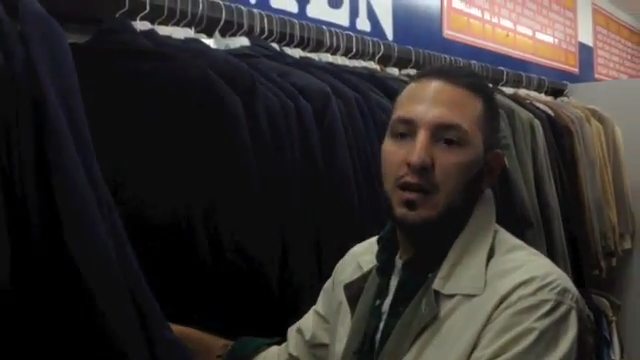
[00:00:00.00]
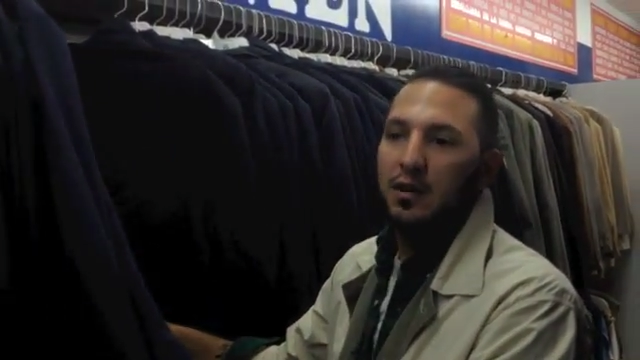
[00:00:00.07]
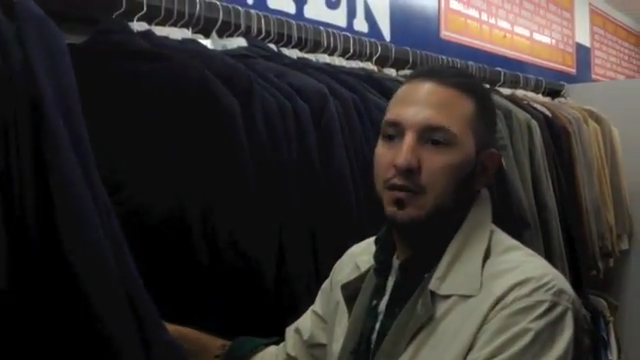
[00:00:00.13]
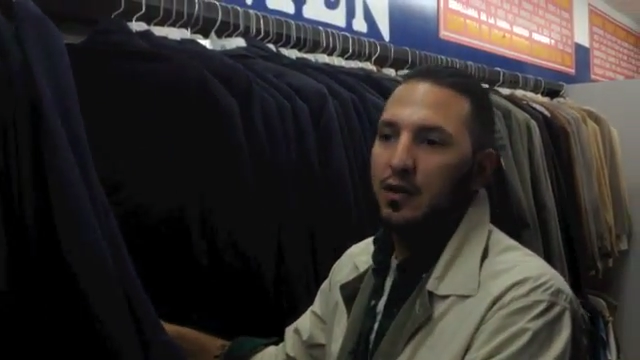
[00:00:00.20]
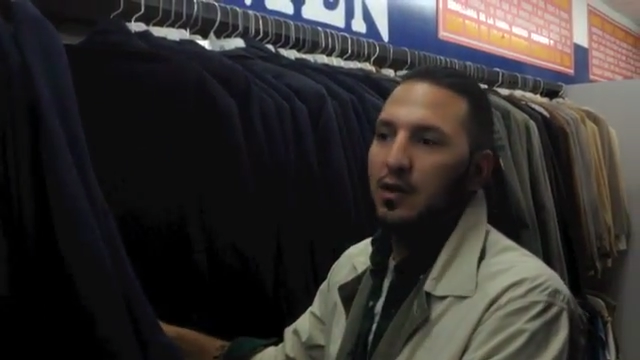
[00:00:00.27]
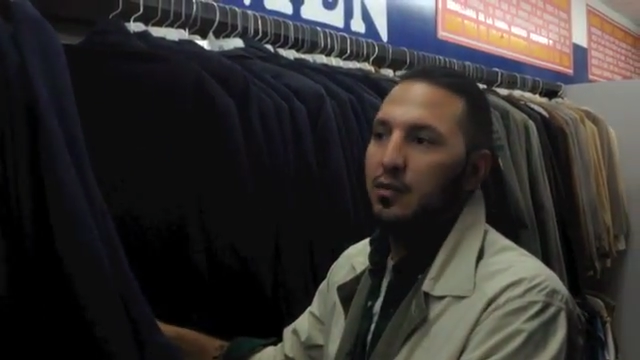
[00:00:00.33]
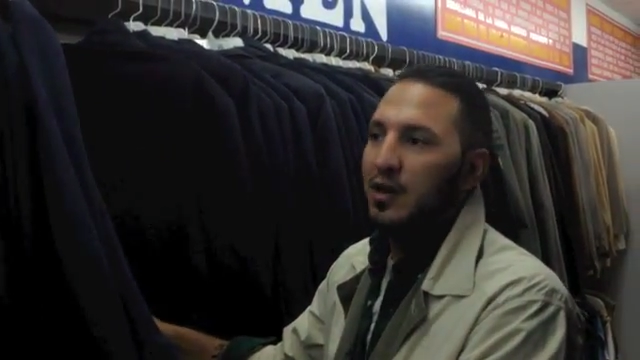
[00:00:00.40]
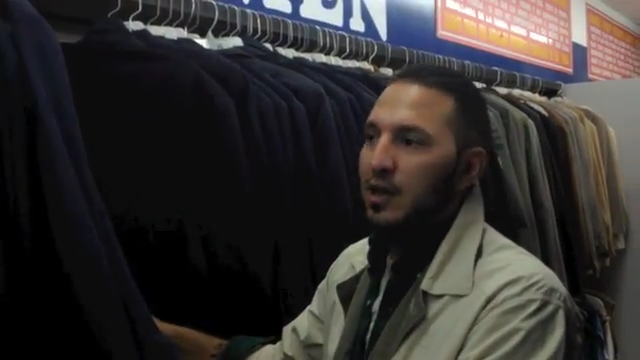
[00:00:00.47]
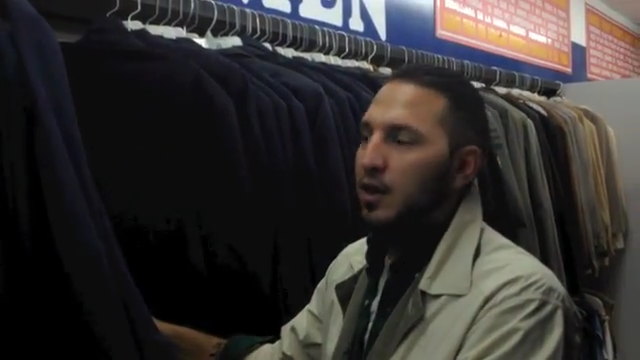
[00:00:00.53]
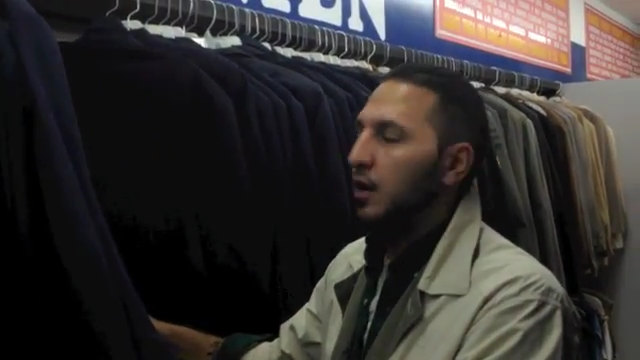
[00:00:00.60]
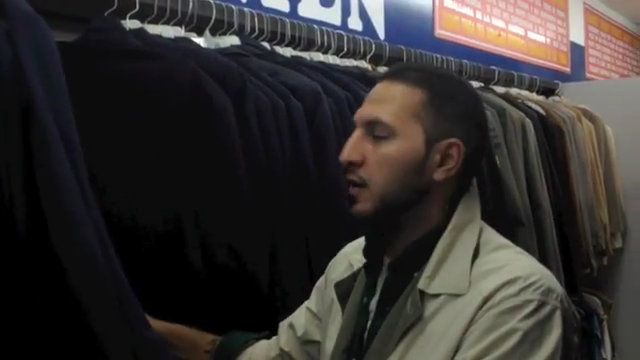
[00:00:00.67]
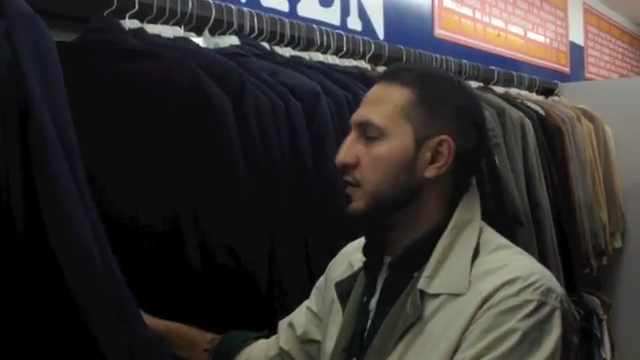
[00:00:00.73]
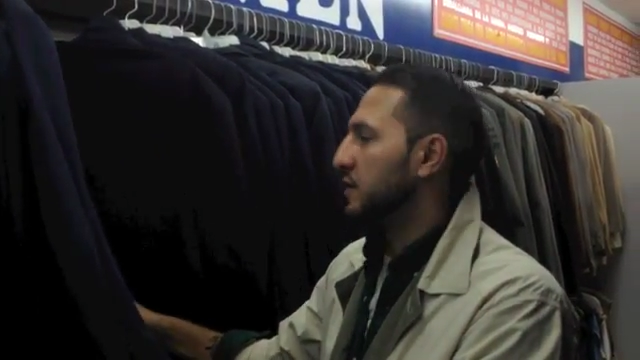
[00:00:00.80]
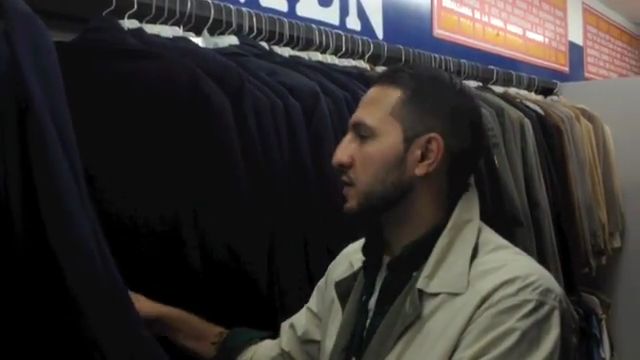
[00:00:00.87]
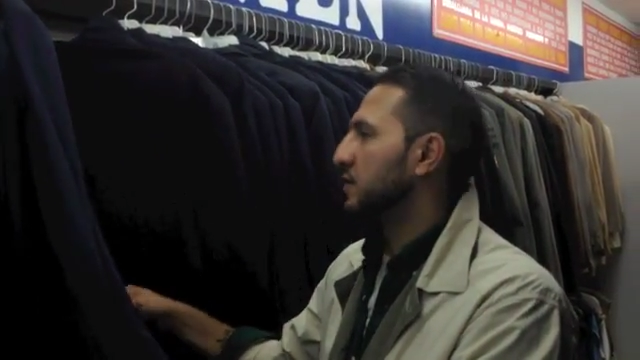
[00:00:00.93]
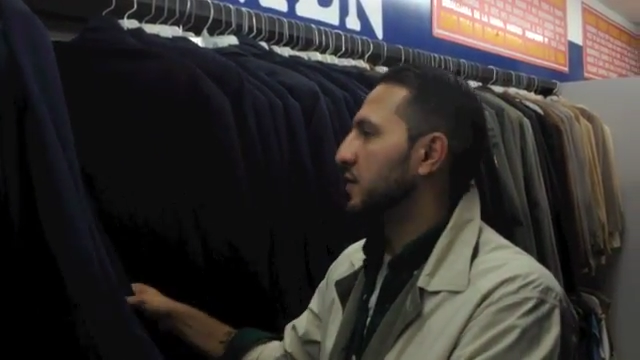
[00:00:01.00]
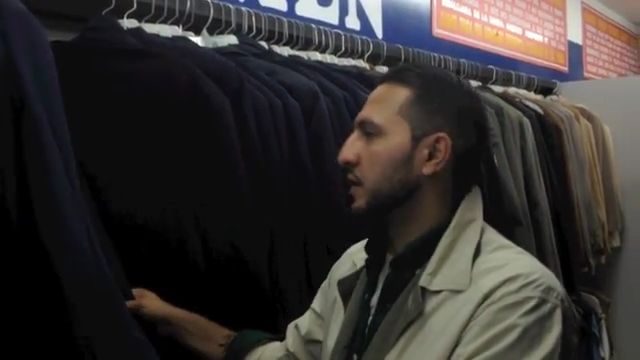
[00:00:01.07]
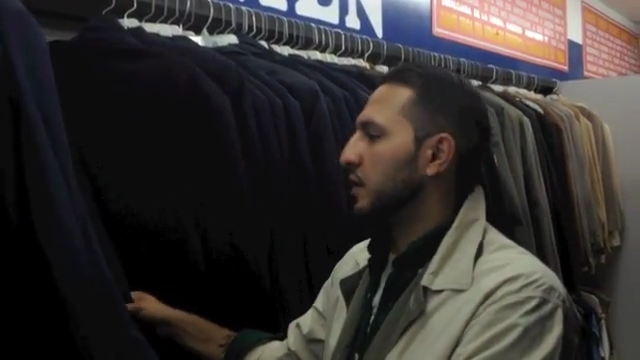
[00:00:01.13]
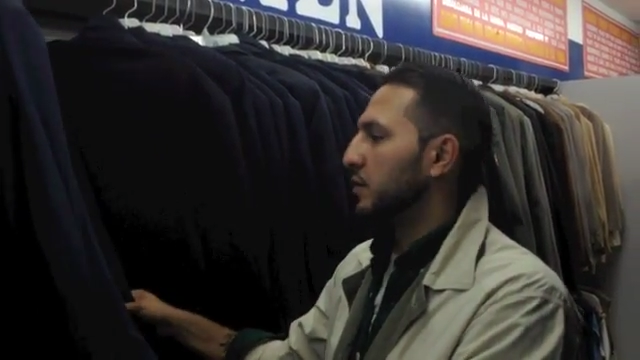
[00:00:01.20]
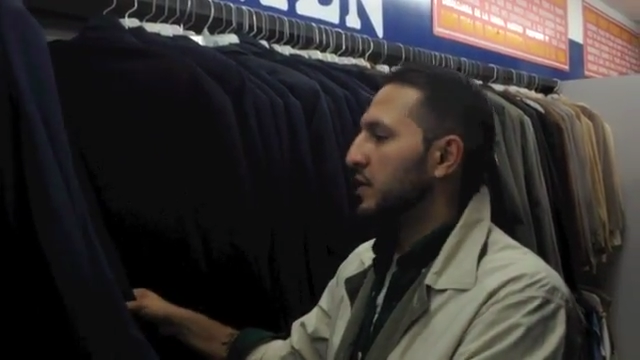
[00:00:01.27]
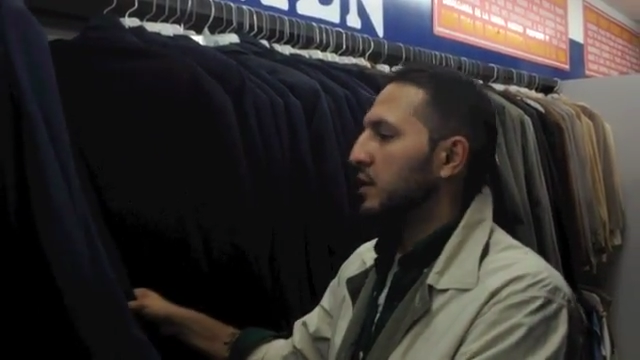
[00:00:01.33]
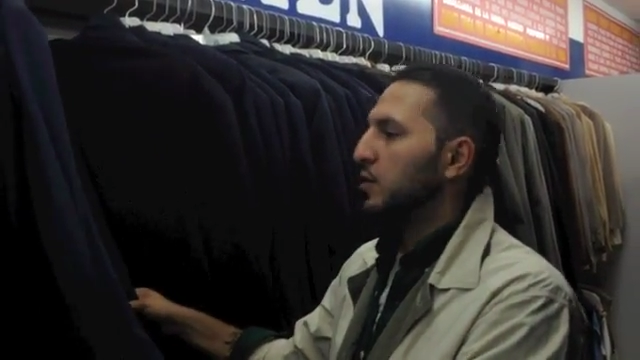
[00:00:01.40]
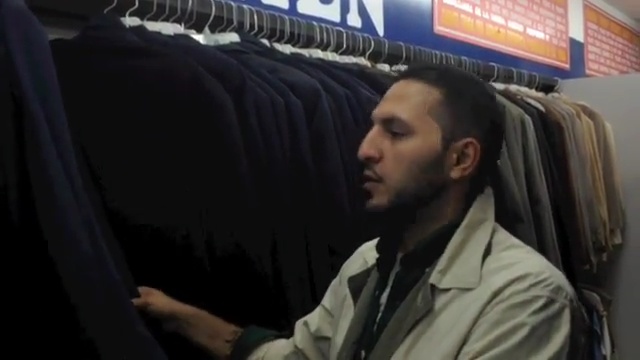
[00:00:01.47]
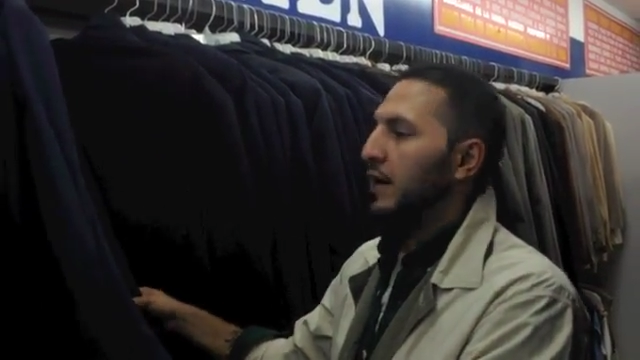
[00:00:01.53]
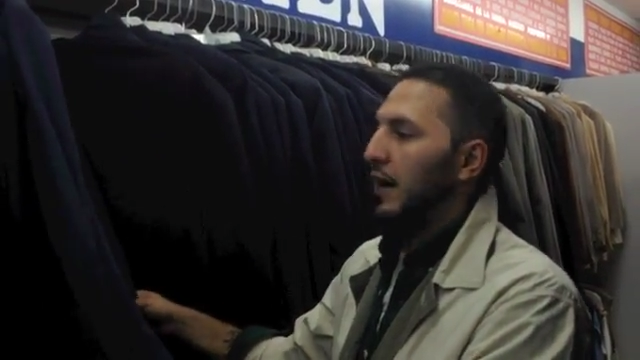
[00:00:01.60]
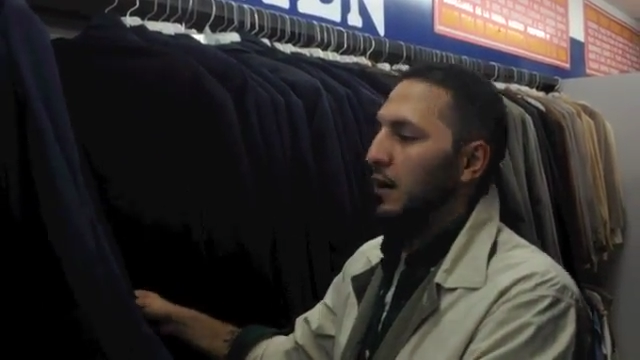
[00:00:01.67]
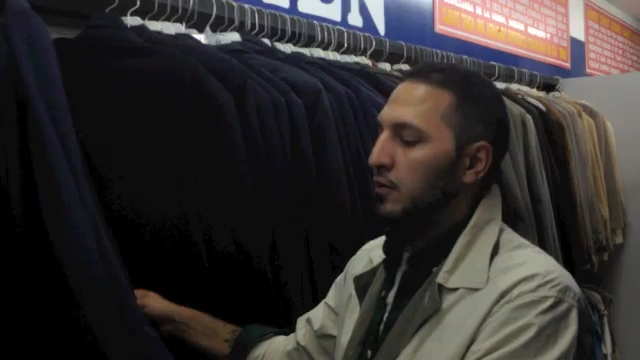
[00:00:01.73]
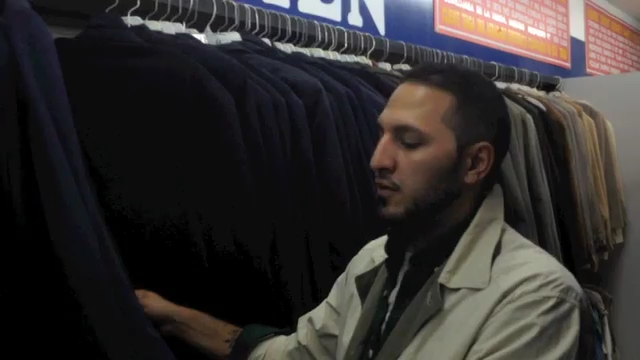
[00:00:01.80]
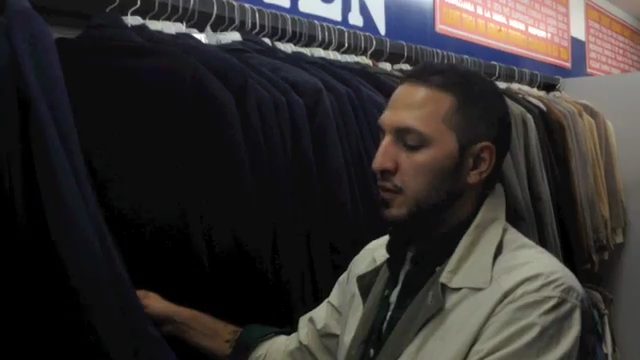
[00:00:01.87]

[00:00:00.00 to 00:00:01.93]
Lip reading: If you're going to be in the office, if you're going to be going out